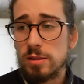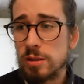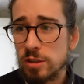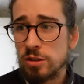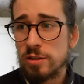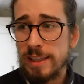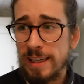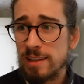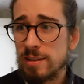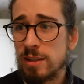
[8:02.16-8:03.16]
it's a good
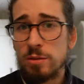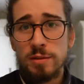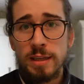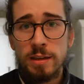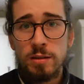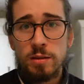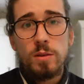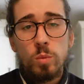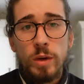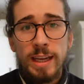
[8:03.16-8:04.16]
8 out of 10.
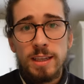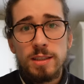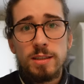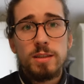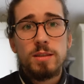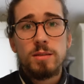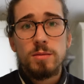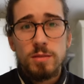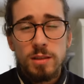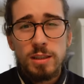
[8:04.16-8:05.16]
Weight,
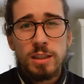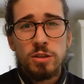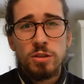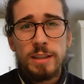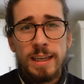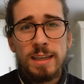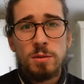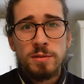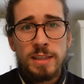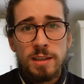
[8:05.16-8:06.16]
a good 8
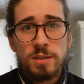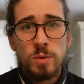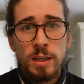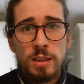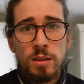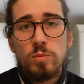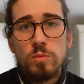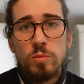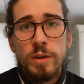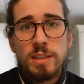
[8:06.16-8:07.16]
out of 10 as well.
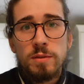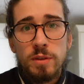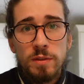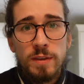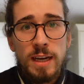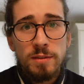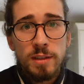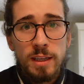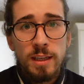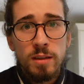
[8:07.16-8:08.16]
Racing for the
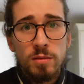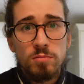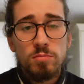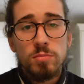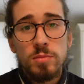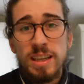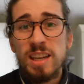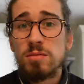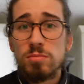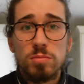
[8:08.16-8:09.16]
5K, yeah,
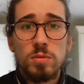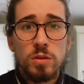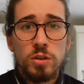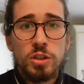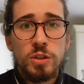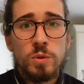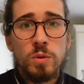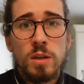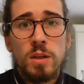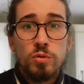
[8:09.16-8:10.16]
good shoe.
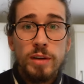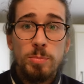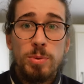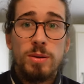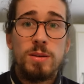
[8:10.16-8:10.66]
Grip,